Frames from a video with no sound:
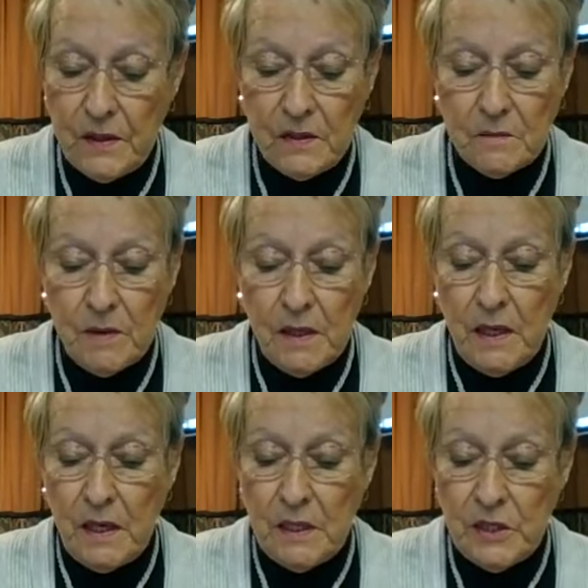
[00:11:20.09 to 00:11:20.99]
him
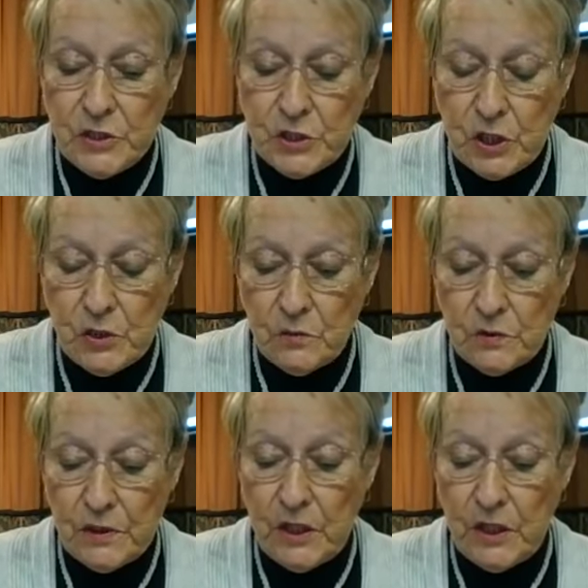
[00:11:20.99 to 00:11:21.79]
and his children.